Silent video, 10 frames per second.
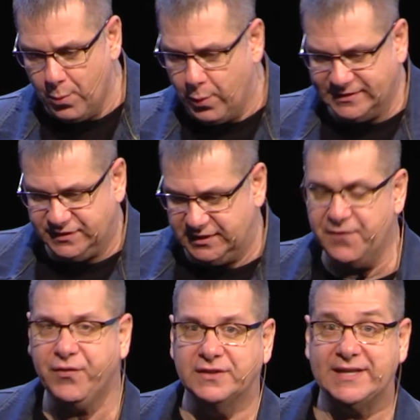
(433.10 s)
what's the
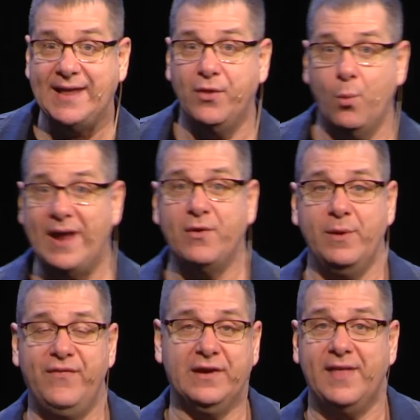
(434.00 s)
difference? And the way that
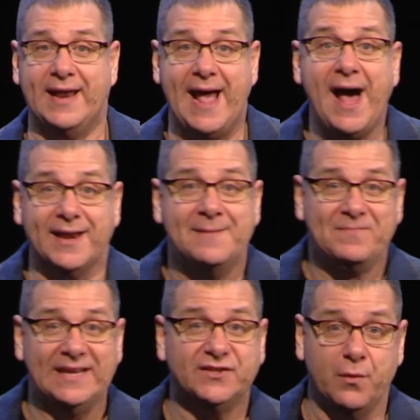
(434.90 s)
we figure that out
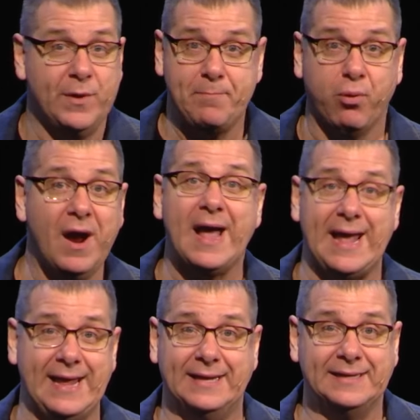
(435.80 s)
is that we
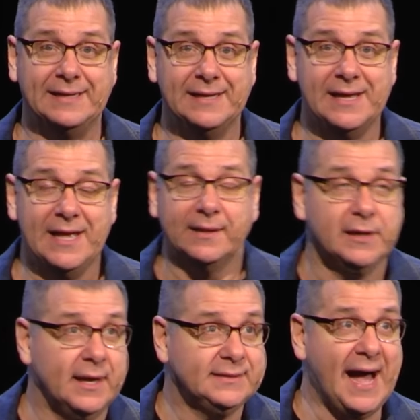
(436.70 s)
pray.
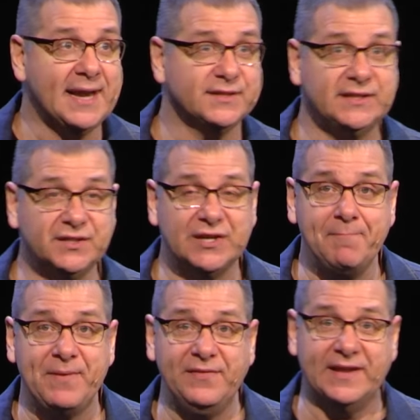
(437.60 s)
God, is this
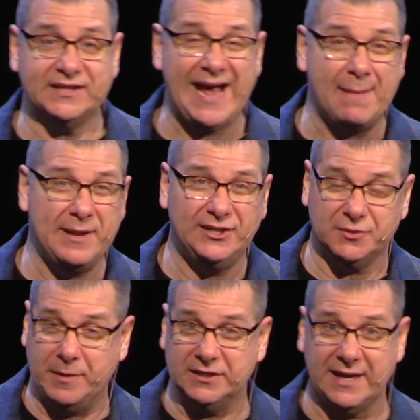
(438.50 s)
something that is happening
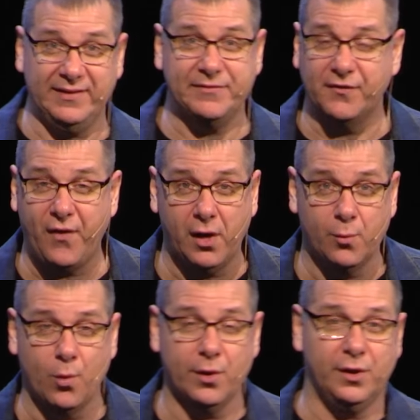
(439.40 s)
just because I live in a
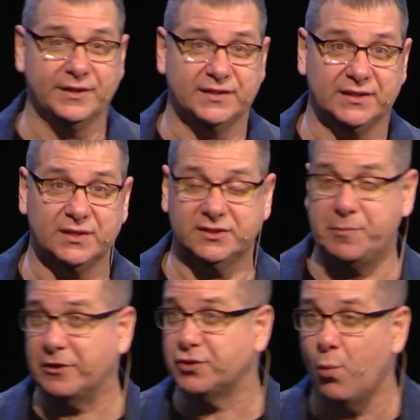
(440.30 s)
fallen world? Is this
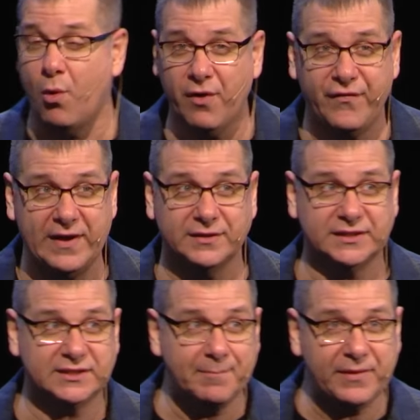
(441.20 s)
spiritual warfare? Is
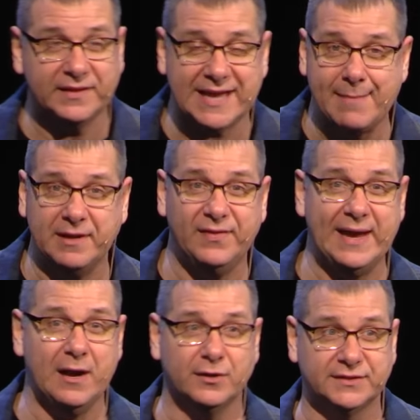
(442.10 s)
this something that's happening
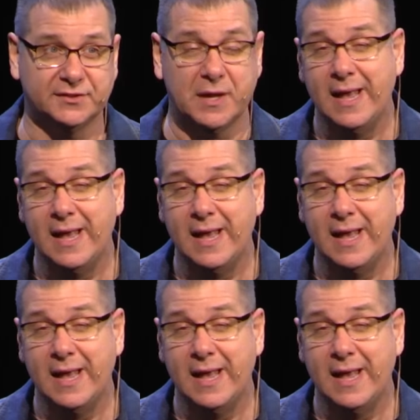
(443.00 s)
there? Is